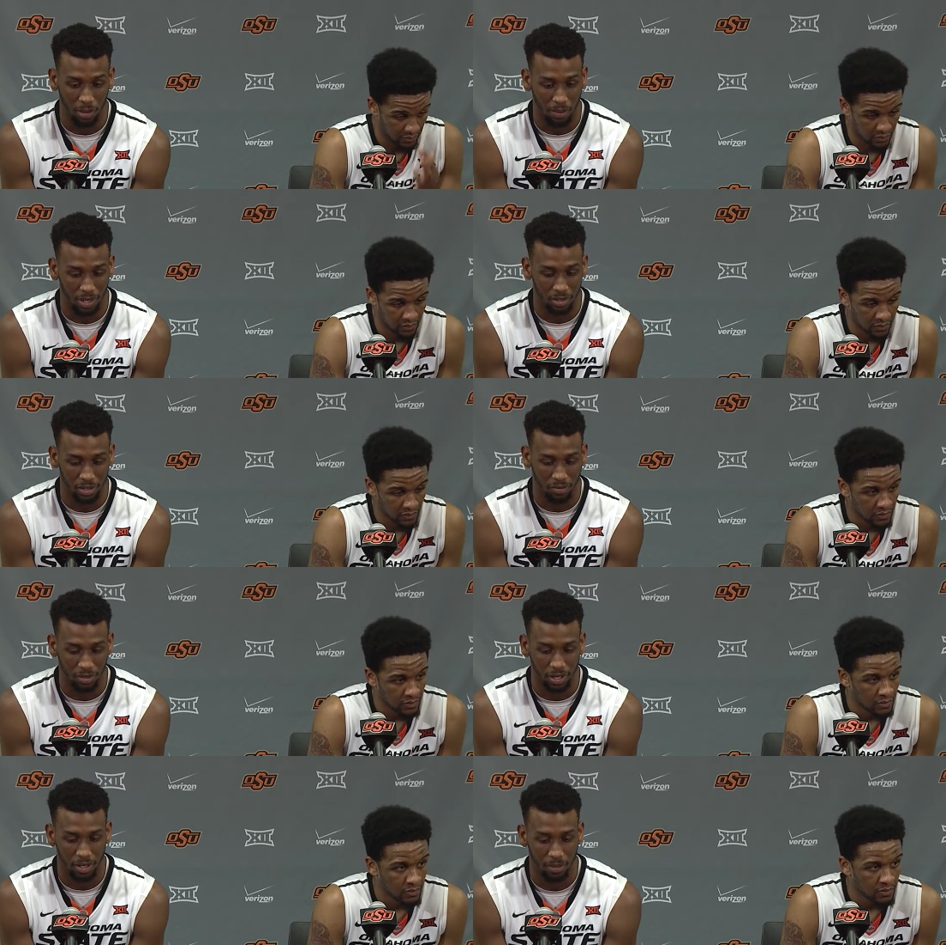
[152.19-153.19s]
Speaker 1: in practice every
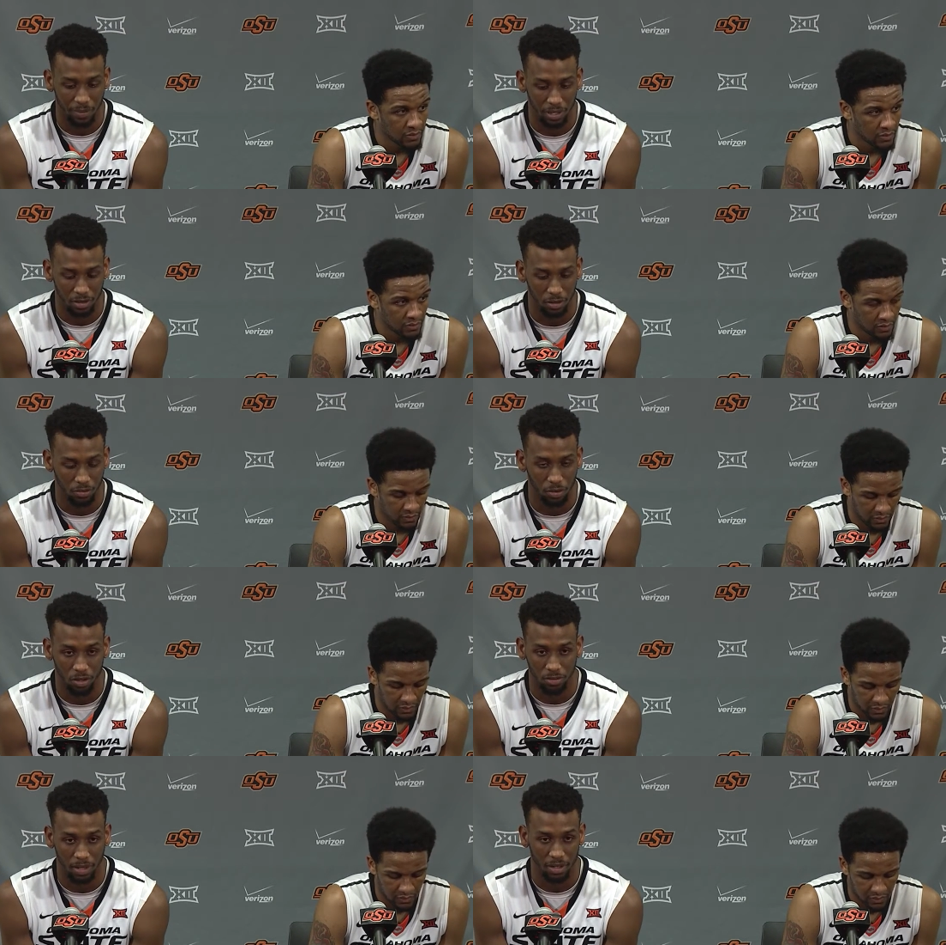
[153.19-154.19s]
day. I mean, that's Coach
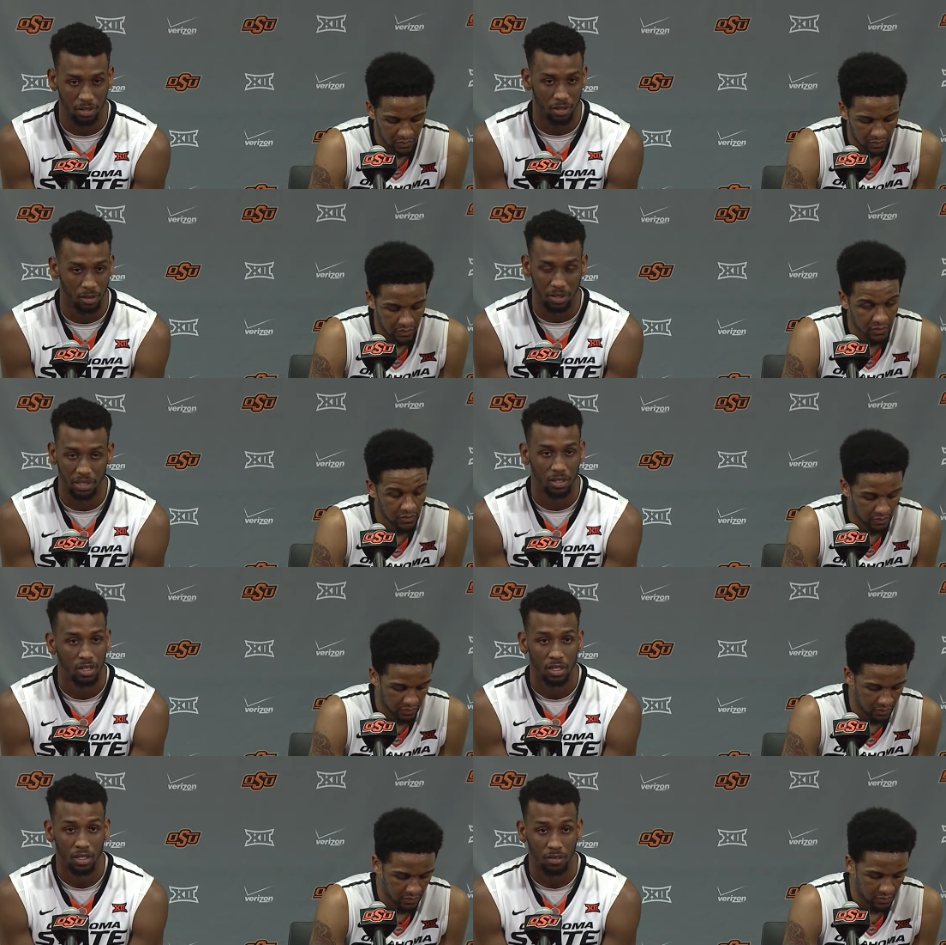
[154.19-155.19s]
Ford's method. I mean,
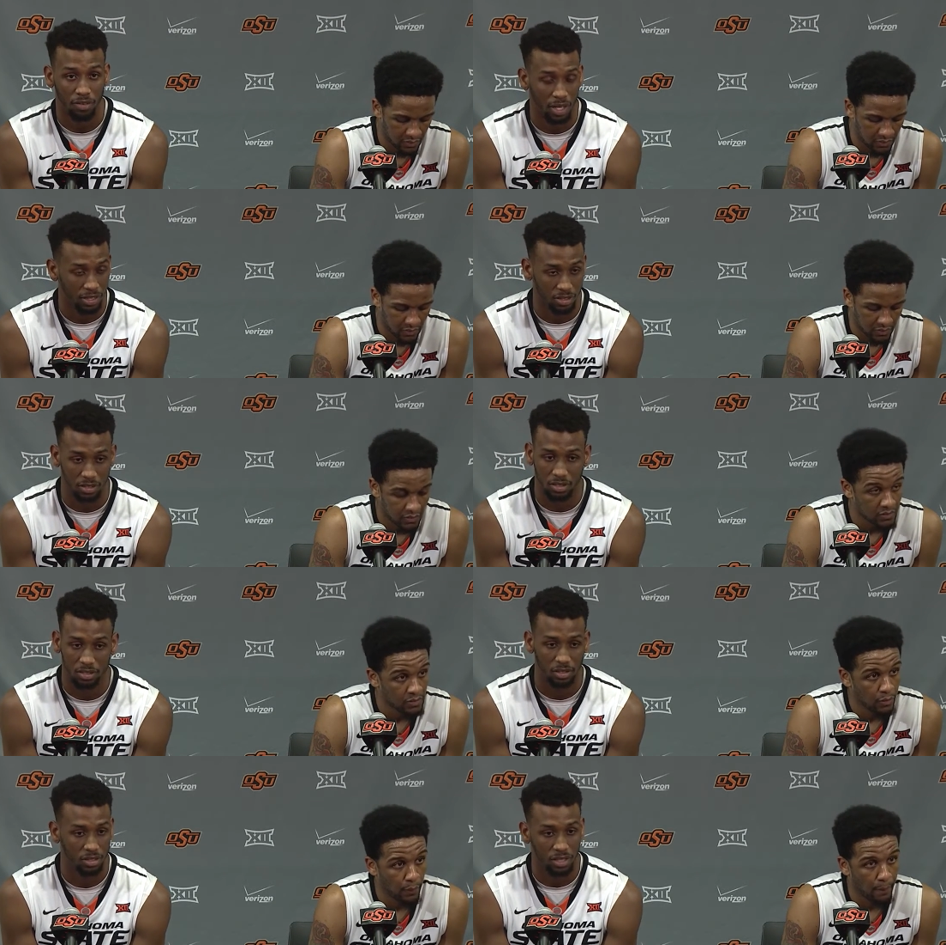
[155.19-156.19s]

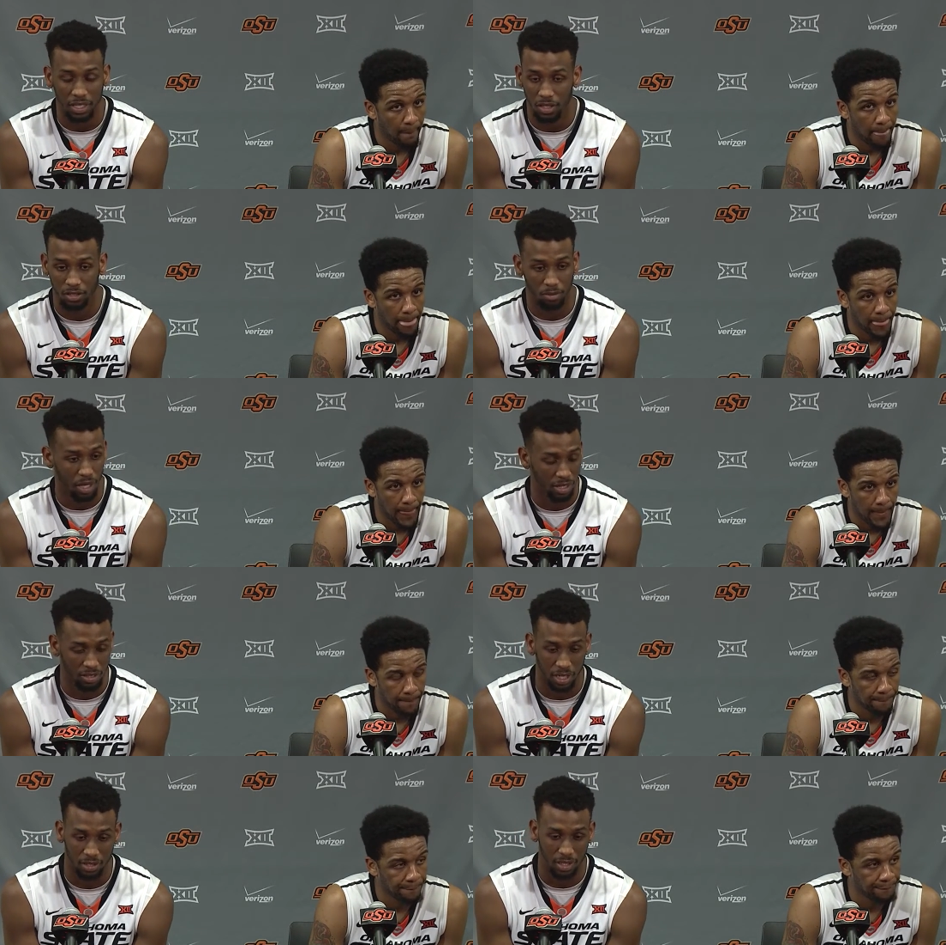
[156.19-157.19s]
deflections, steals, block
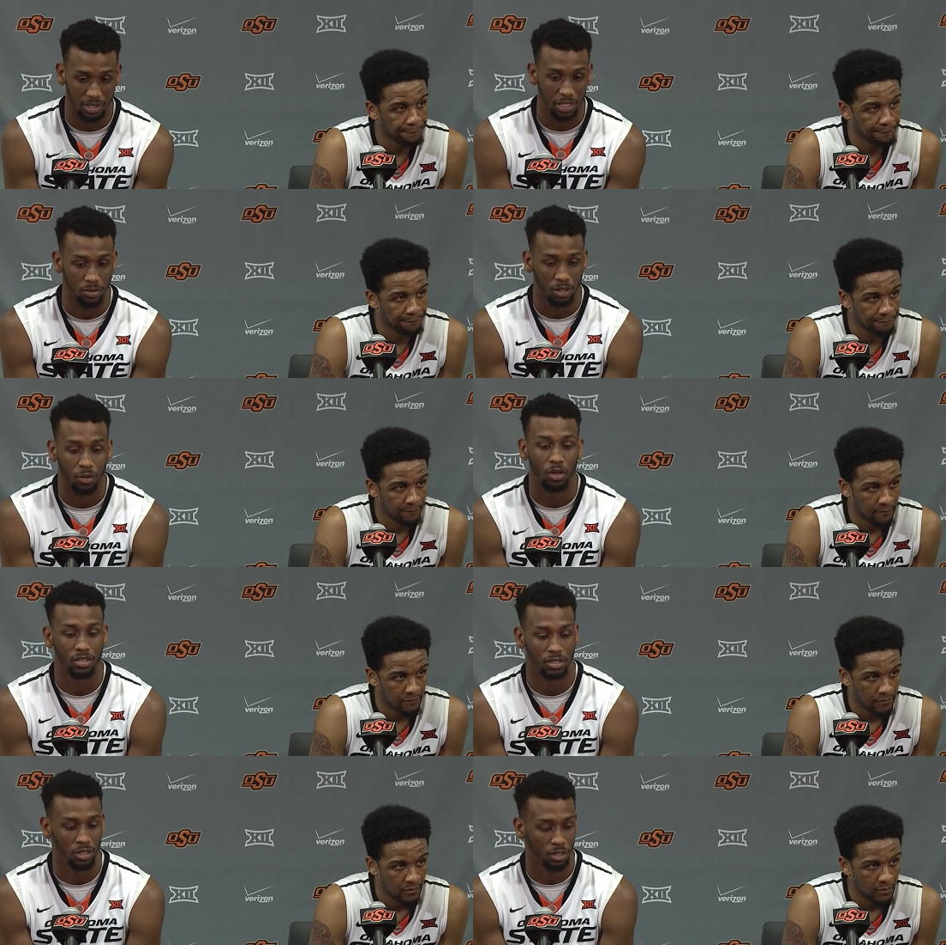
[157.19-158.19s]
shots, like that's what he
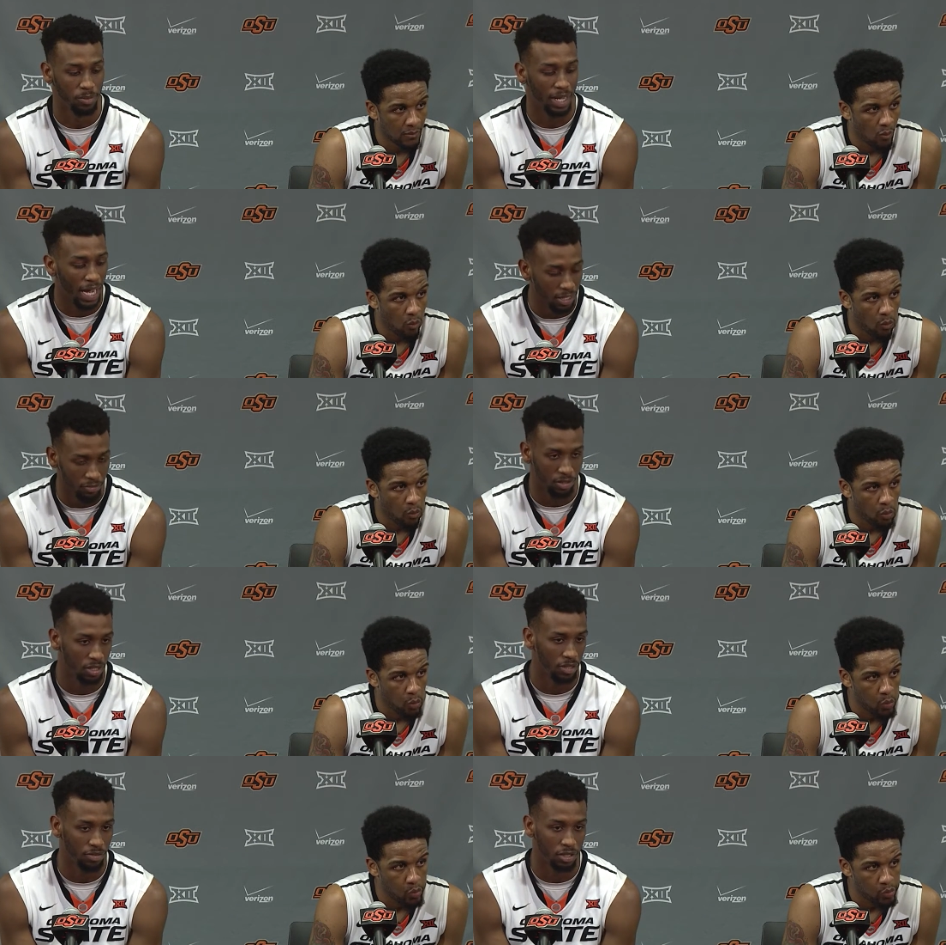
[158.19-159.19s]
wants us to do, be active on
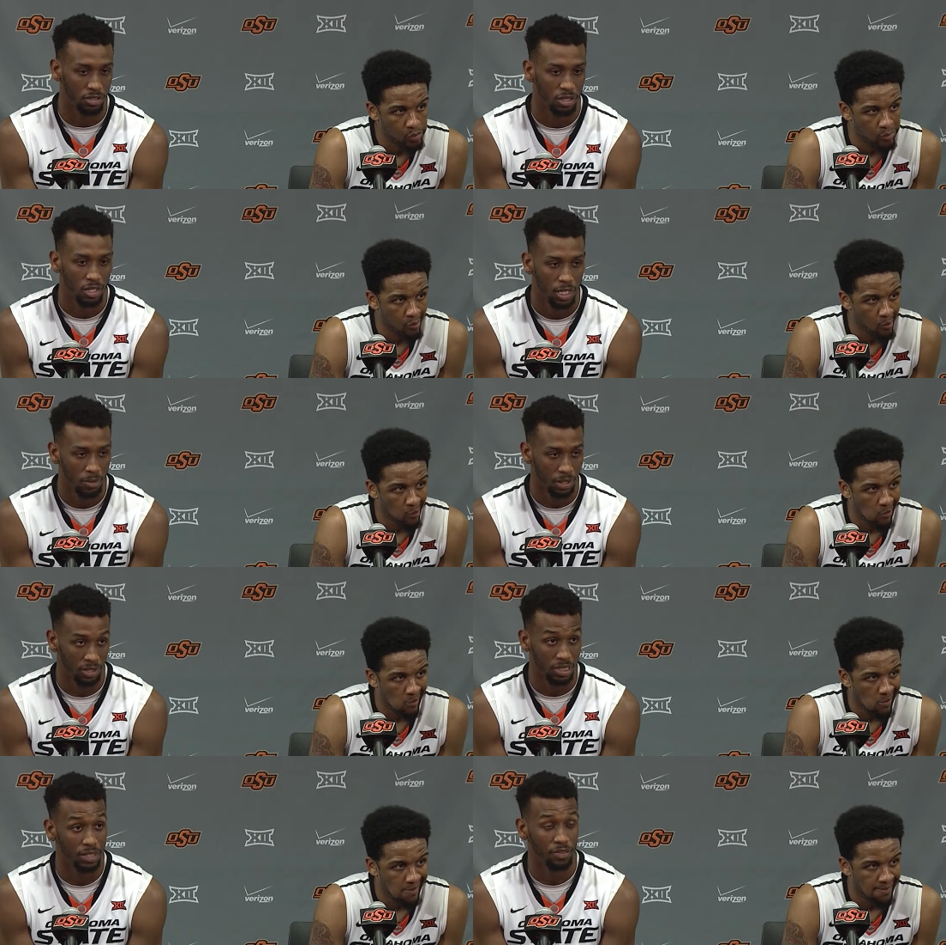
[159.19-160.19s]
defense
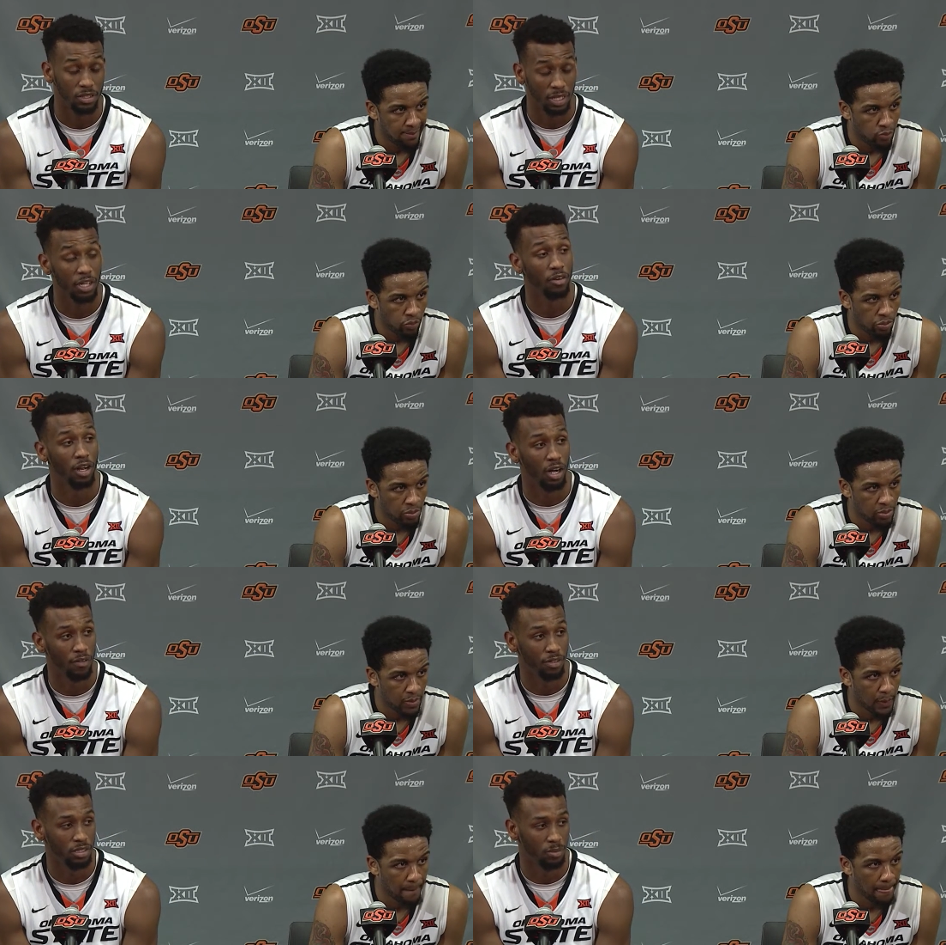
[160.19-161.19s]
because defense can create
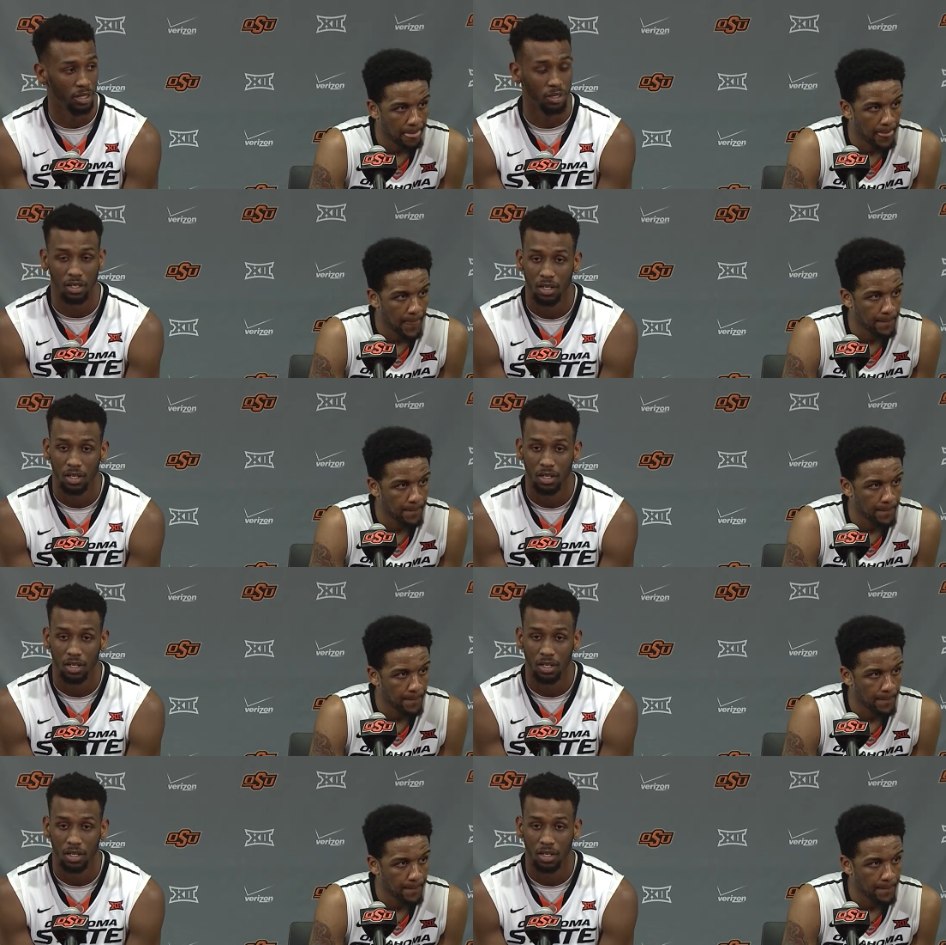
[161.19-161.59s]
offense. I mean,